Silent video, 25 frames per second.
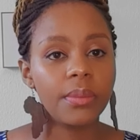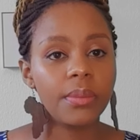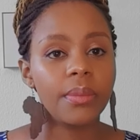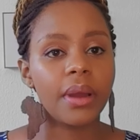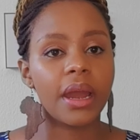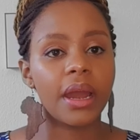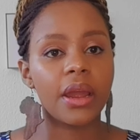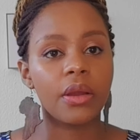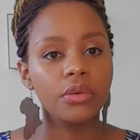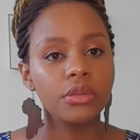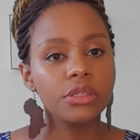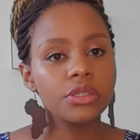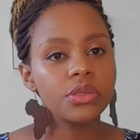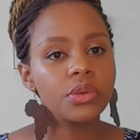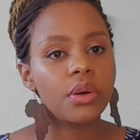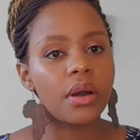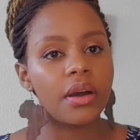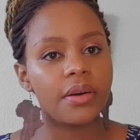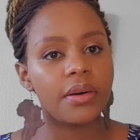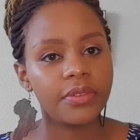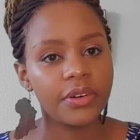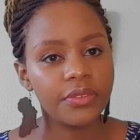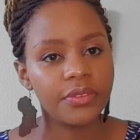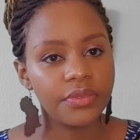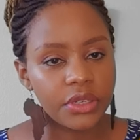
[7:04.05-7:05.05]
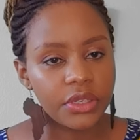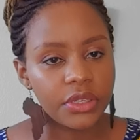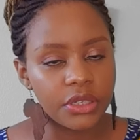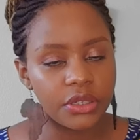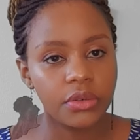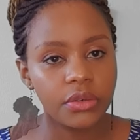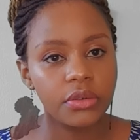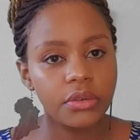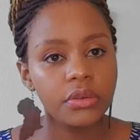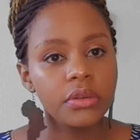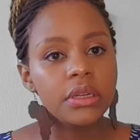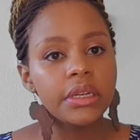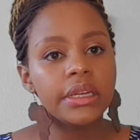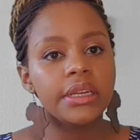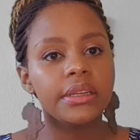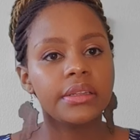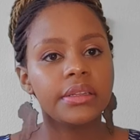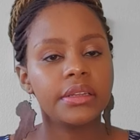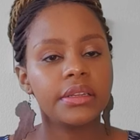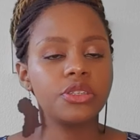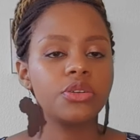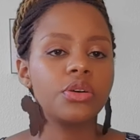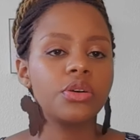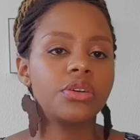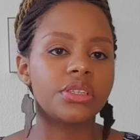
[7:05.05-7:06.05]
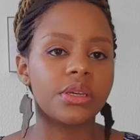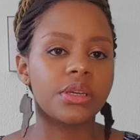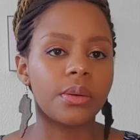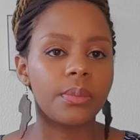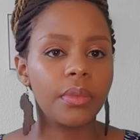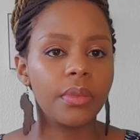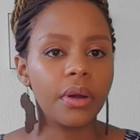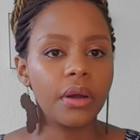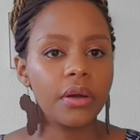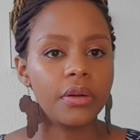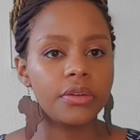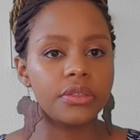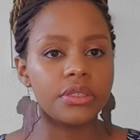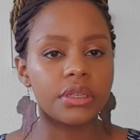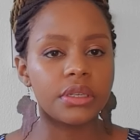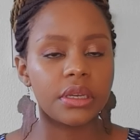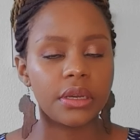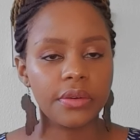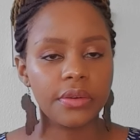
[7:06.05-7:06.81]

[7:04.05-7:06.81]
I also have a video that talks about